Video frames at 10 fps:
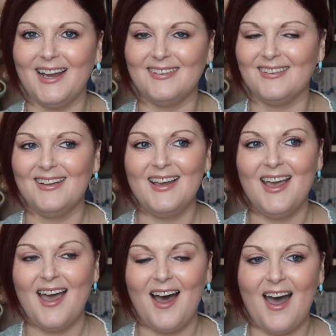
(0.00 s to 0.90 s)
And
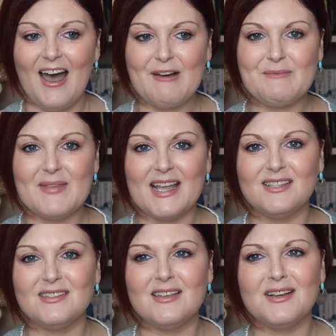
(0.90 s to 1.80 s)

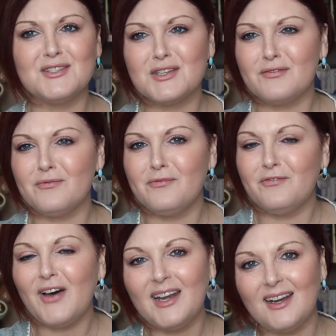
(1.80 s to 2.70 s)
it's
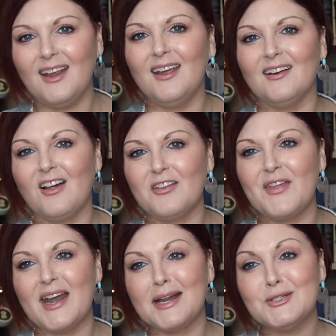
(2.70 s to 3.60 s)
funny and all of
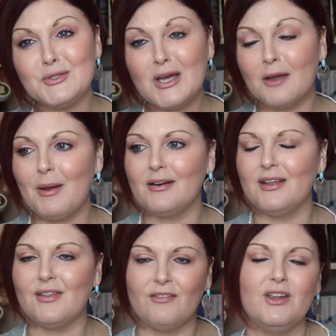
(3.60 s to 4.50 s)
that. And I do talk about
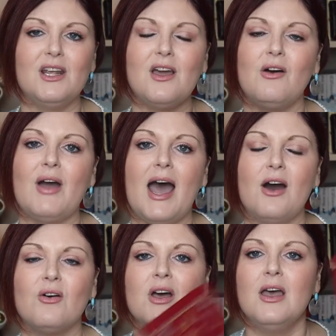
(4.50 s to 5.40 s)
in that video
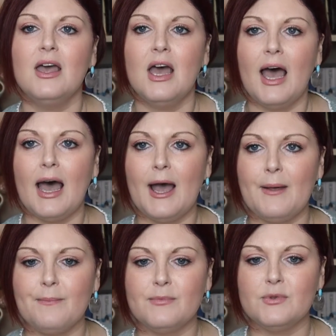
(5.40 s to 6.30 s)
how
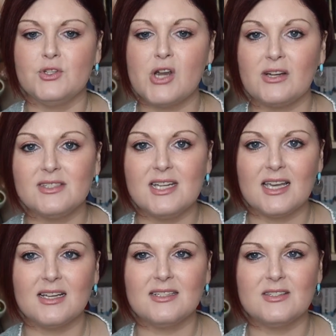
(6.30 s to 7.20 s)
Charles
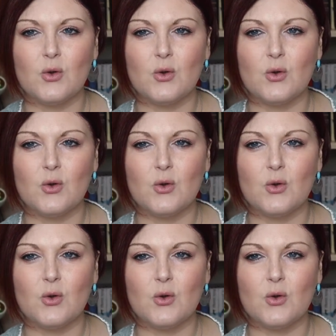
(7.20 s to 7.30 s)
Dickens